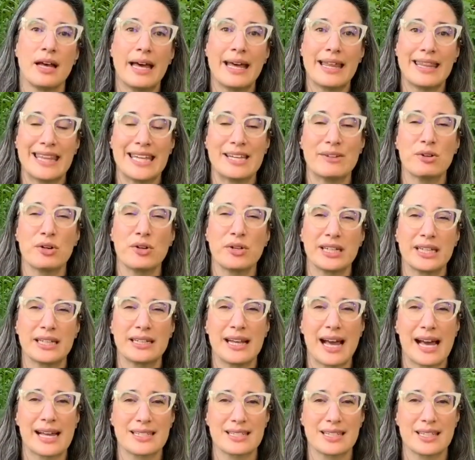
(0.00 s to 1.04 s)
They wrote in
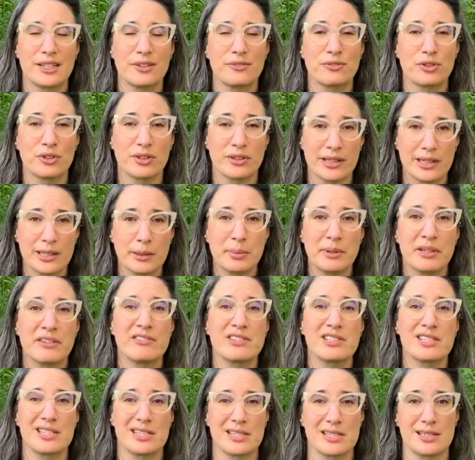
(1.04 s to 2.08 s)
asking for a little bit of
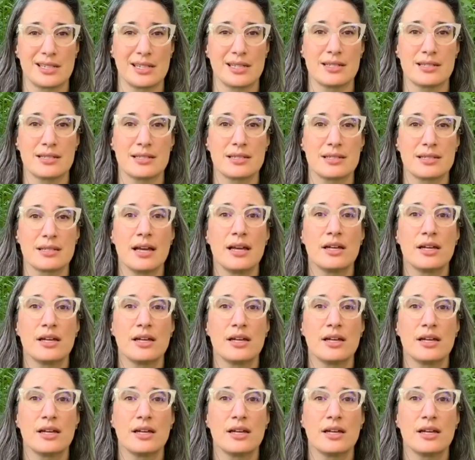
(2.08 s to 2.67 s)
assistance,